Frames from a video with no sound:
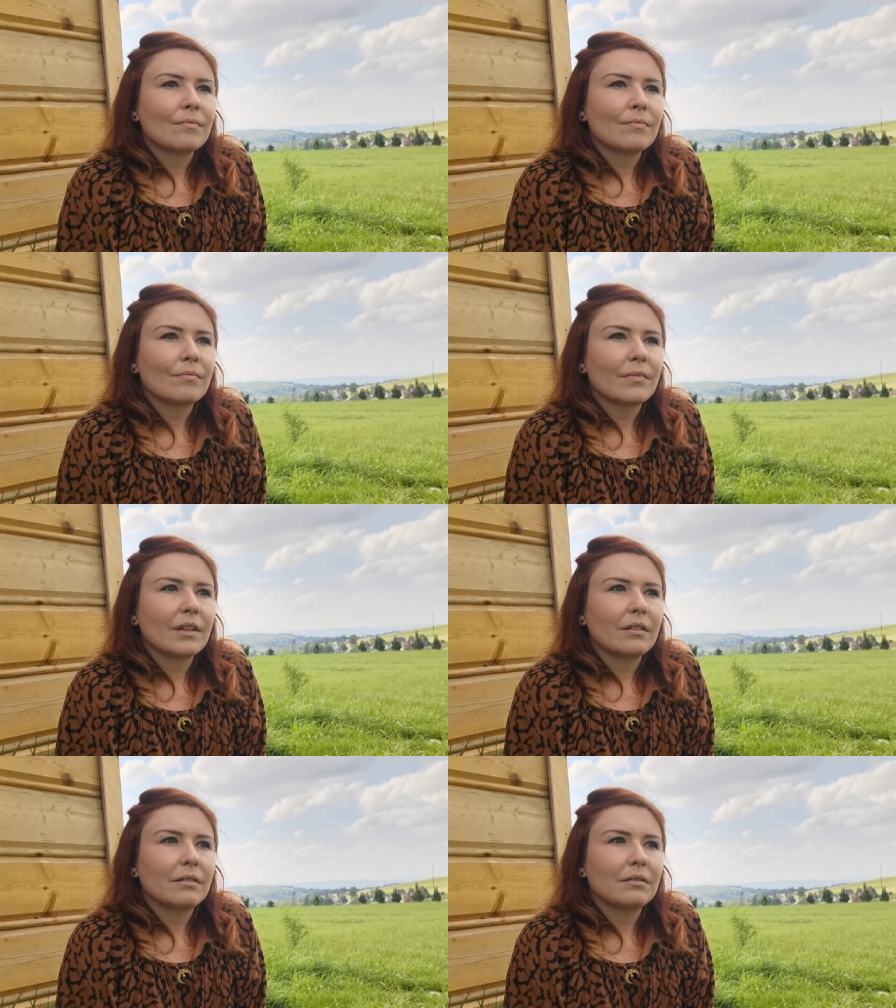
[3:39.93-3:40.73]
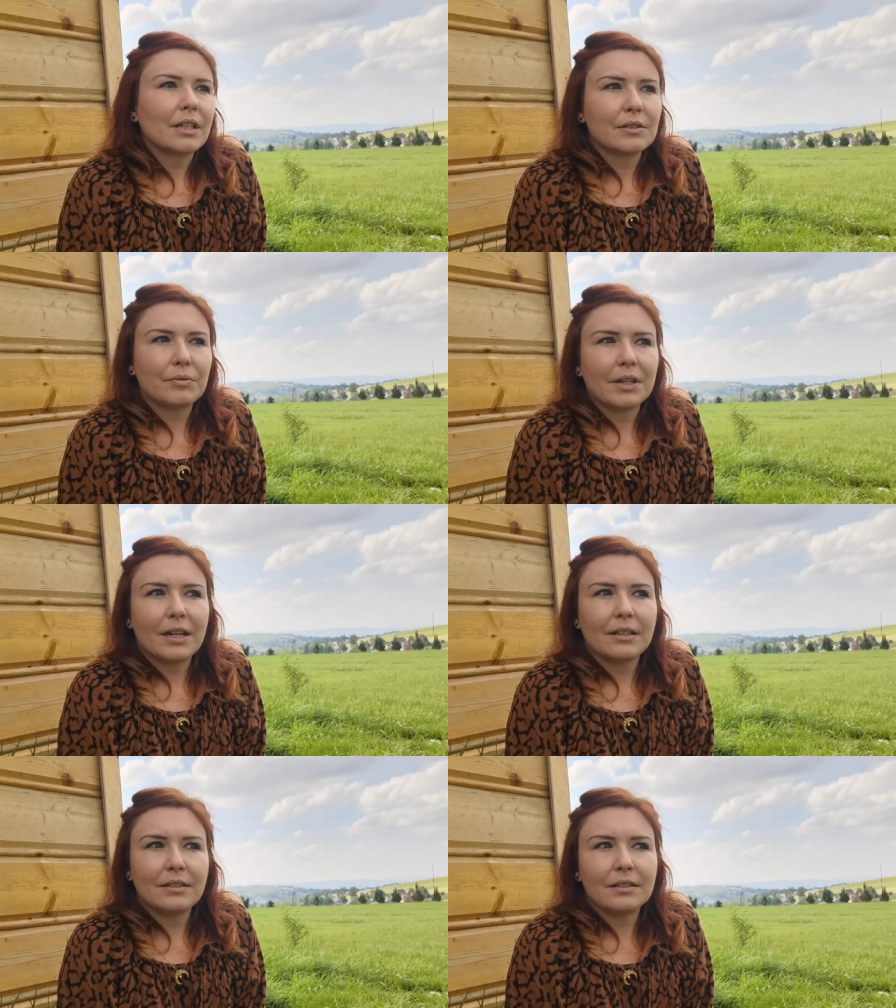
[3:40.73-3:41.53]
mm, that's
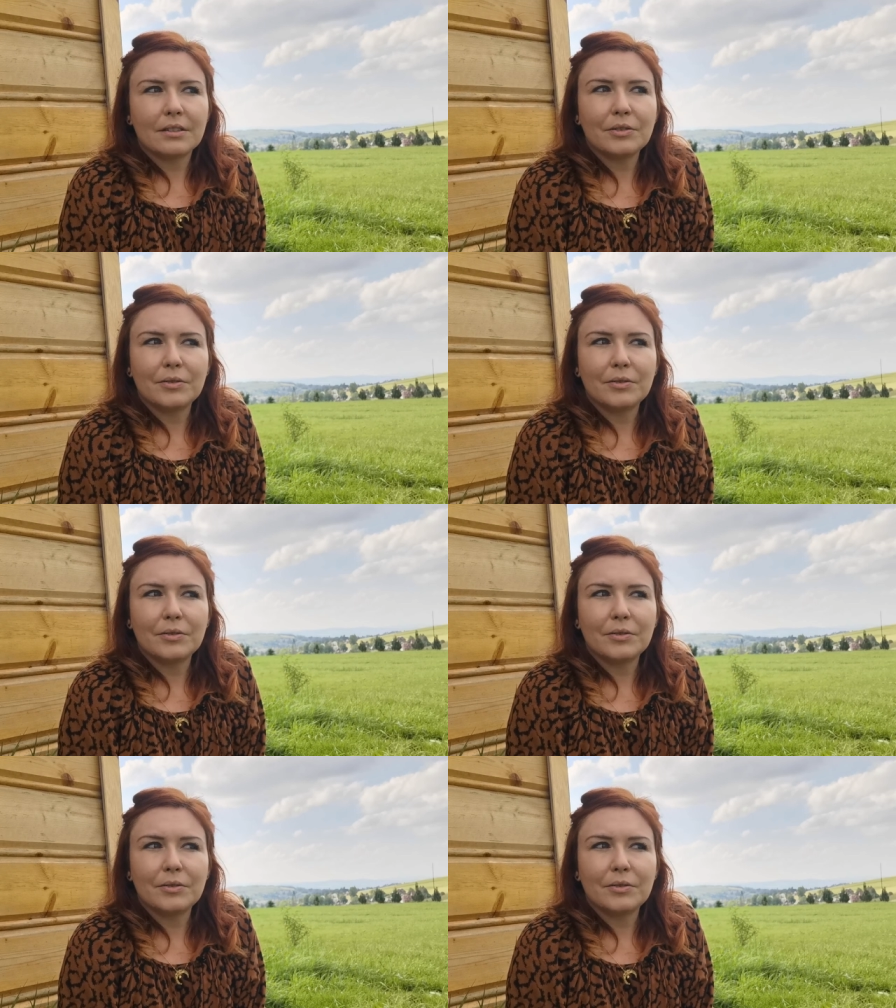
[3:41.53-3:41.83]
why I didn't